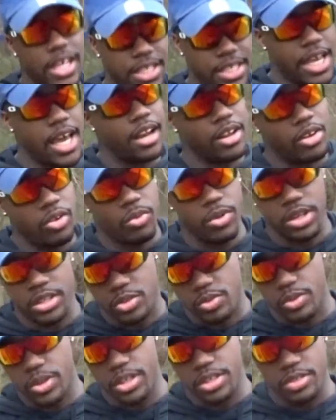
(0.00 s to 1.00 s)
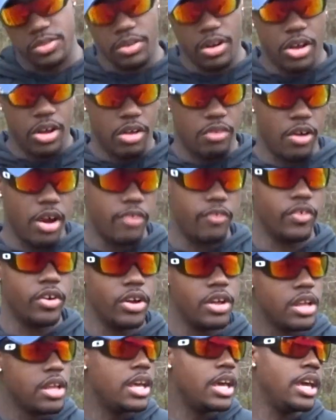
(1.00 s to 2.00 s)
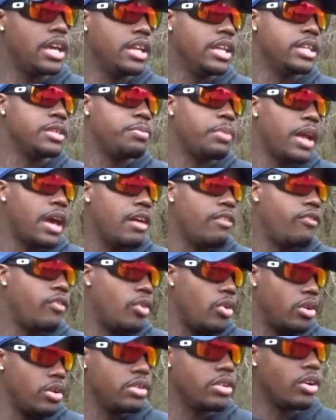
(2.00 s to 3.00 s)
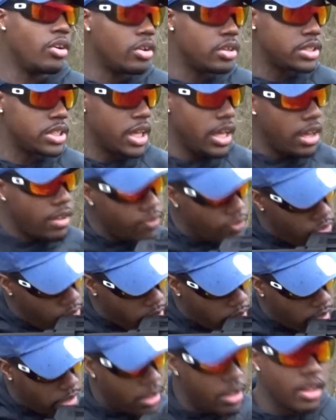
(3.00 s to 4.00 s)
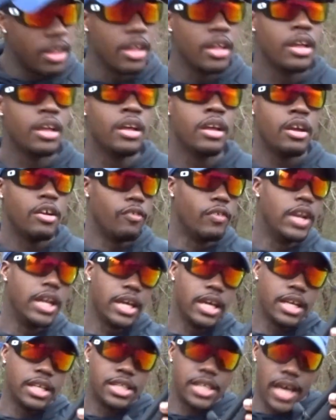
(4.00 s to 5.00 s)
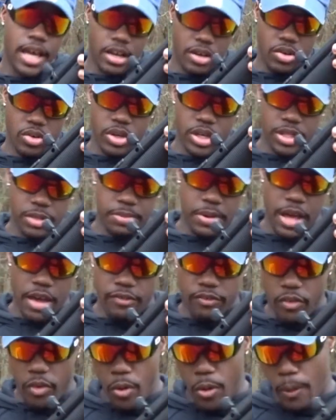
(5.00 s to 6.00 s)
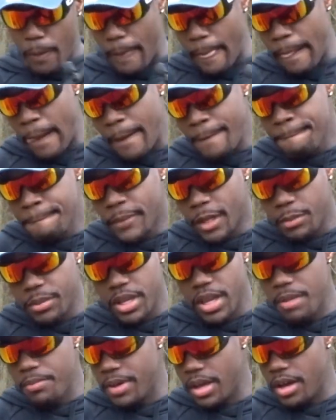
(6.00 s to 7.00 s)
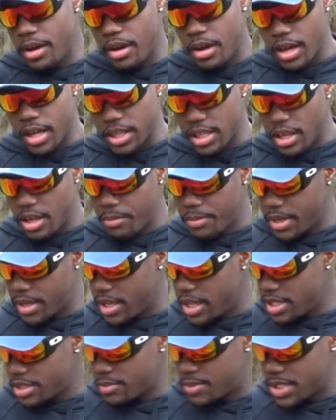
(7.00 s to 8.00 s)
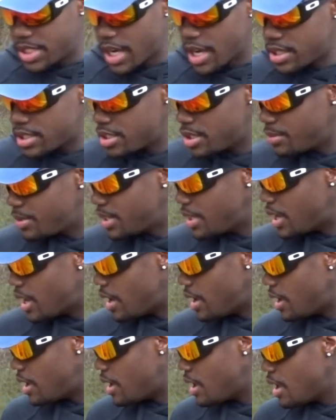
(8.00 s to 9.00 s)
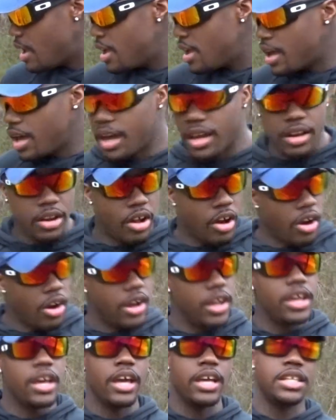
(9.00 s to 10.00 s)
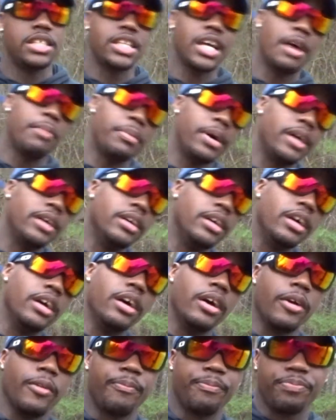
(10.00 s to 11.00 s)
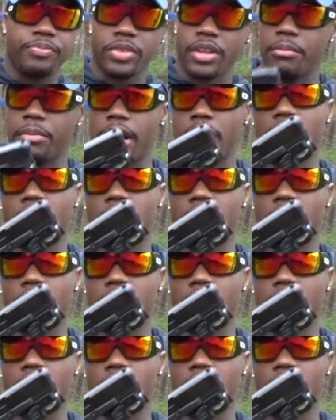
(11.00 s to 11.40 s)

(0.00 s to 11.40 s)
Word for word: get tactical with a 22 long rifle in this platform. You know what I'm saying? If you can really get tactical in this platform. yeah, man. Uh, I think I'm gonna get some shots up today. And Nara, he ain't shot my uh my